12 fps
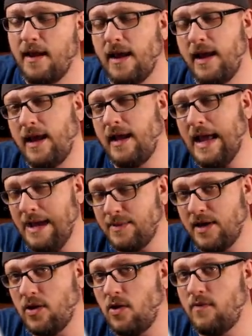And I'm
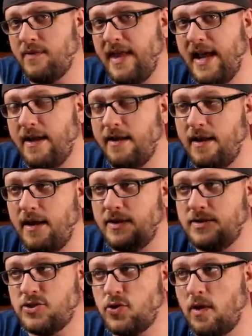going to go over
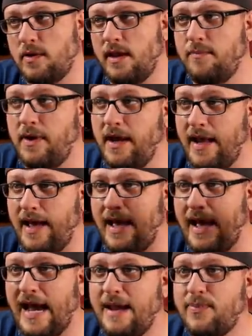that shortly, but
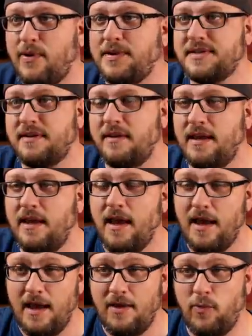I personally,
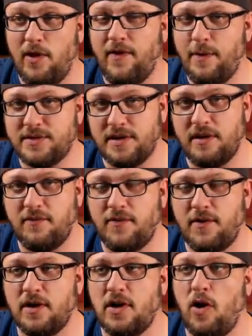if I was looking
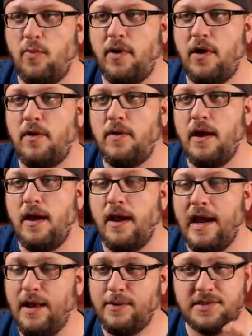for a GoPro
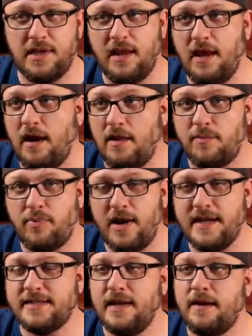and I was looking at all the
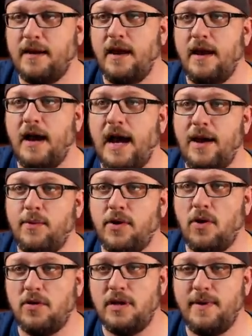pricing, I would
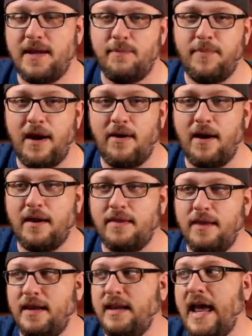only be comparing
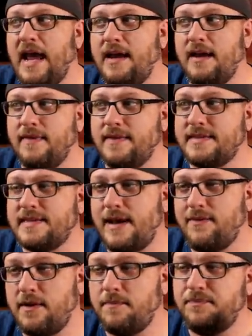the 9 and the
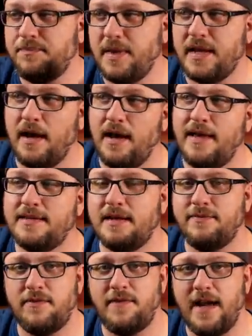7 because
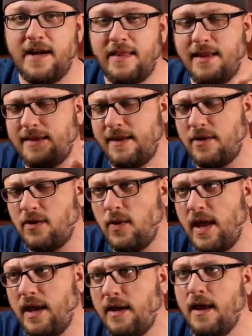of the fact that the Hero
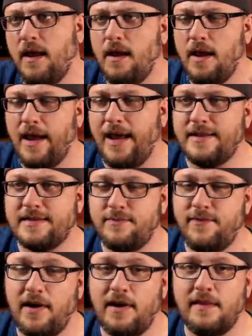8 had some
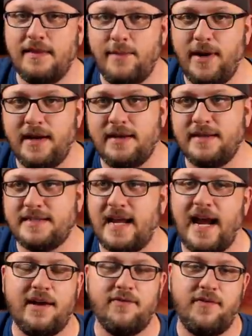very limiting
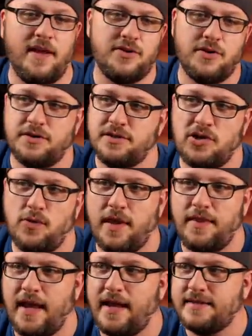design features to
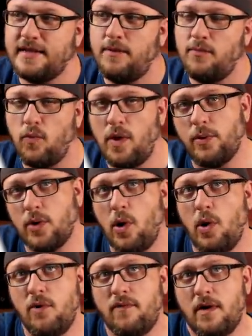it that we will go
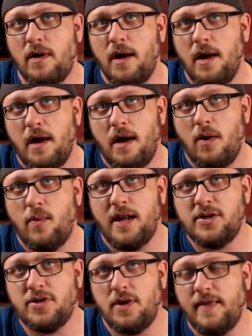over when I
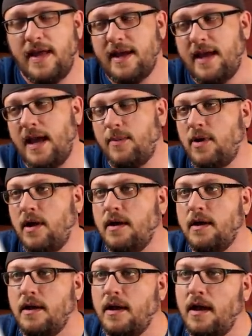show you that camera
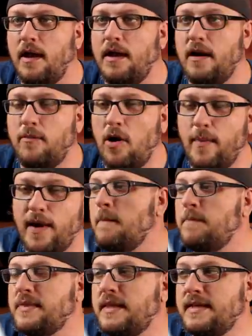in a moment.
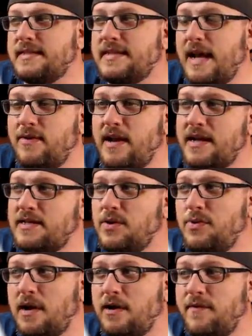The 7 at
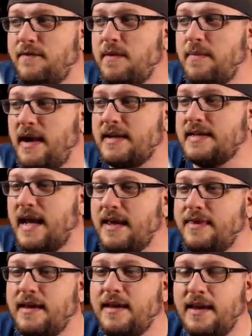$250, I
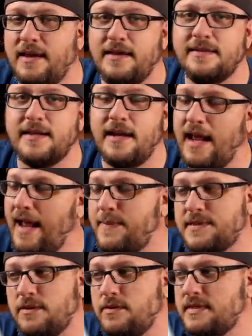think, is an
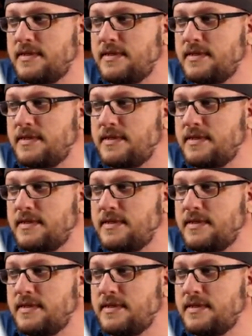absolute